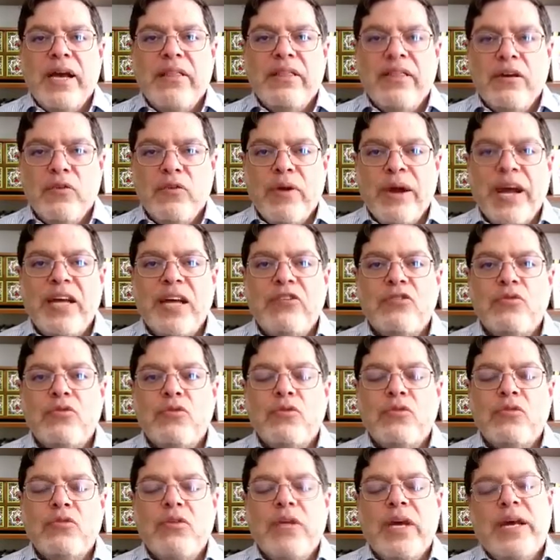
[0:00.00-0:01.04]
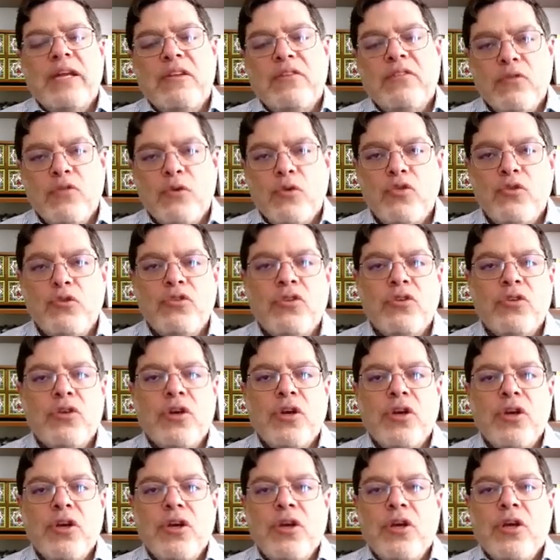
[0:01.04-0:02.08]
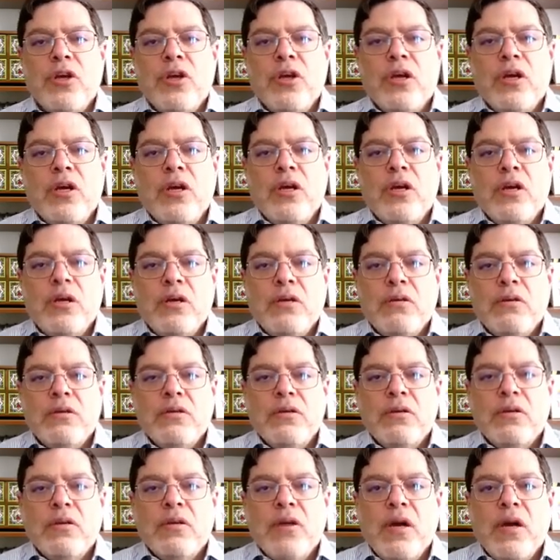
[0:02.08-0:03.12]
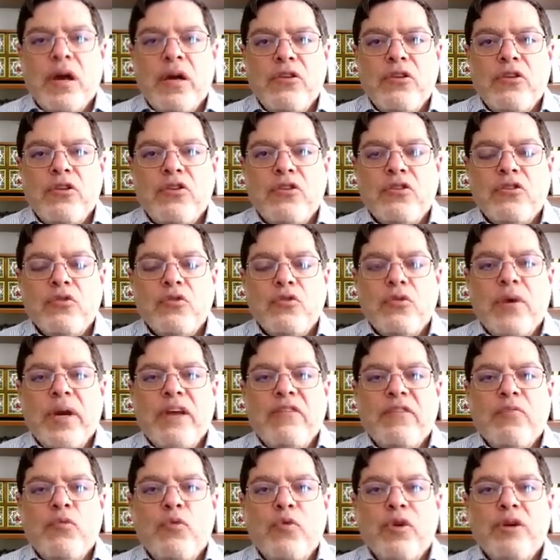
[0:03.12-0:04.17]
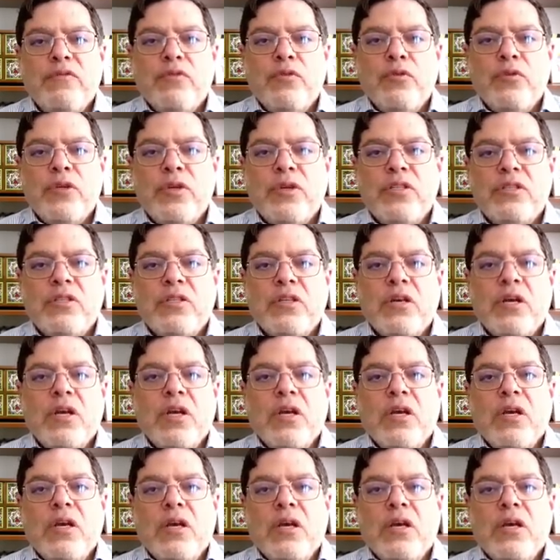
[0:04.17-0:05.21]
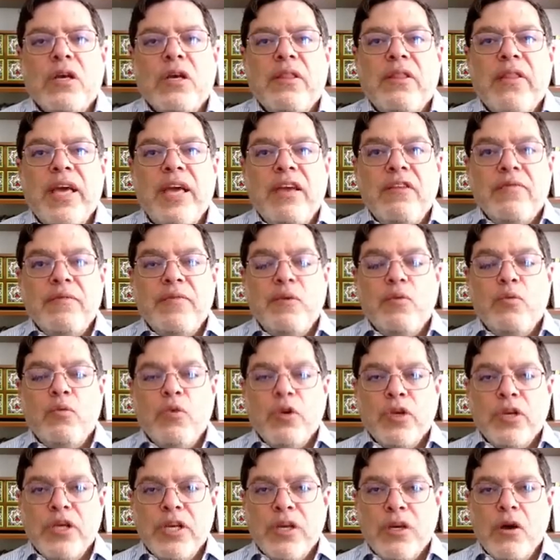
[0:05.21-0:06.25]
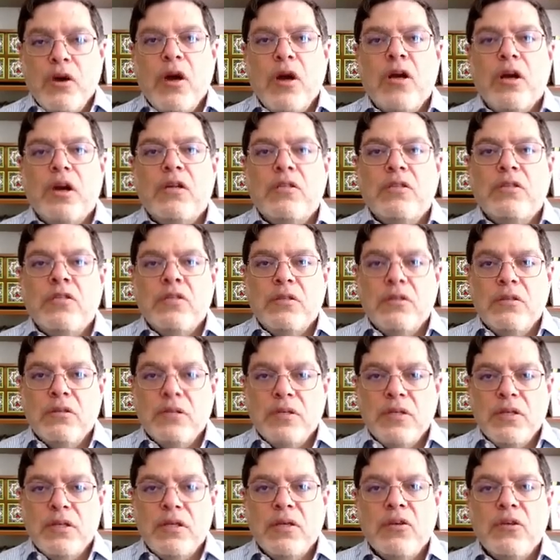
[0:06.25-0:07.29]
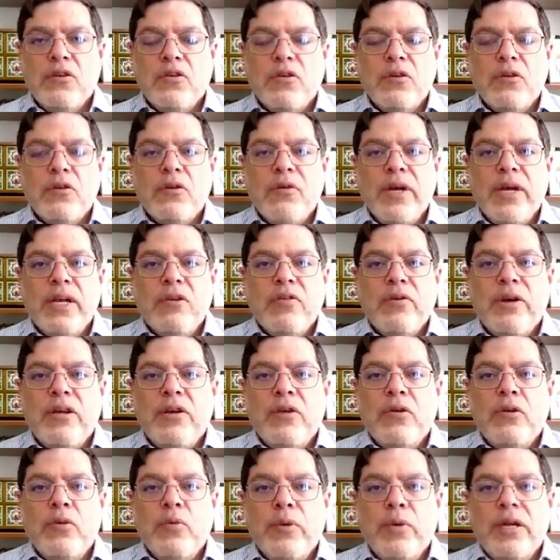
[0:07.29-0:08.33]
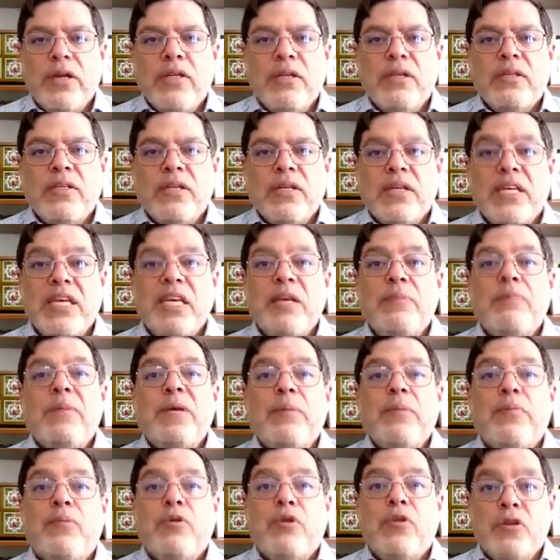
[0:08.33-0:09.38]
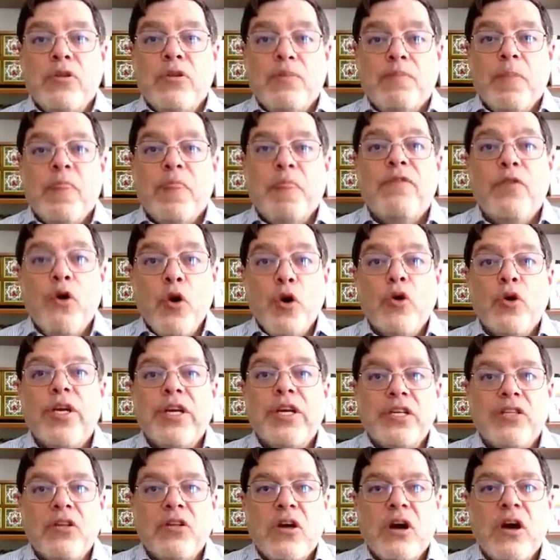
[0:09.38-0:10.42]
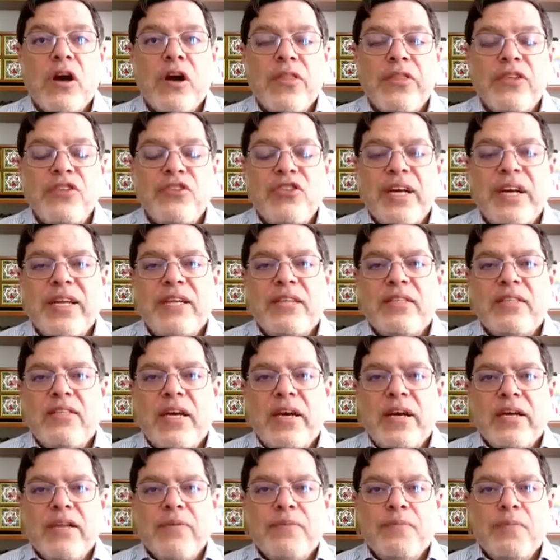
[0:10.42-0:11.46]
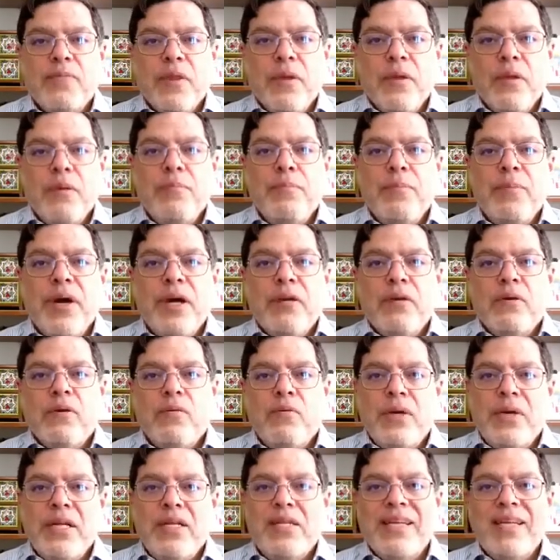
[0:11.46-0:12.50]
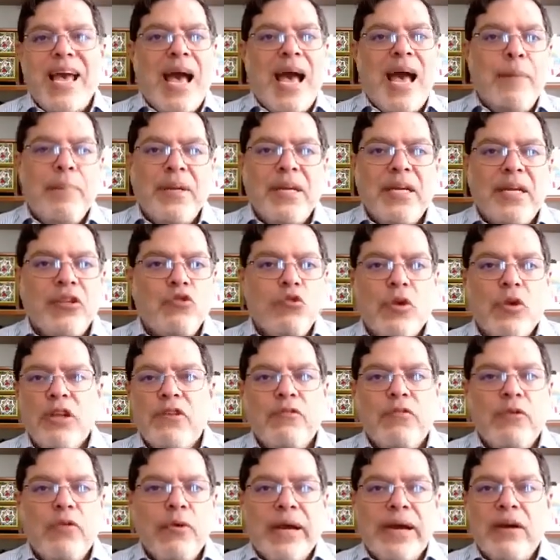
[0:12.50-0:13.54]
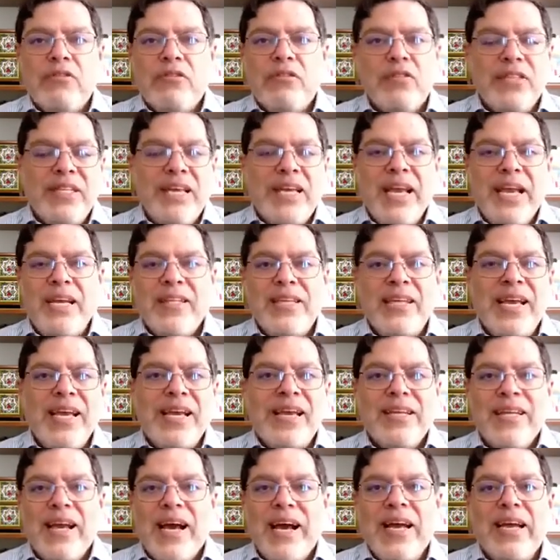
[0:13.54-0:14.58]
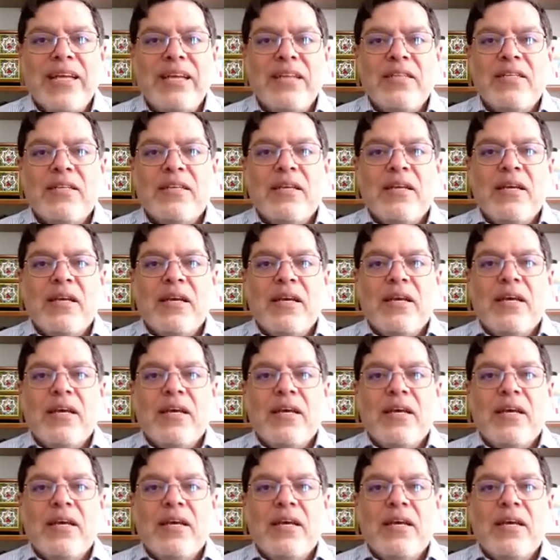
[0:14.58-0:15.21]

at the grassroots, and of course others who have more influence, they've been working hard to create greater awareness and keep people focused on the genocide. But when it's happening 24 hours a day, day and night,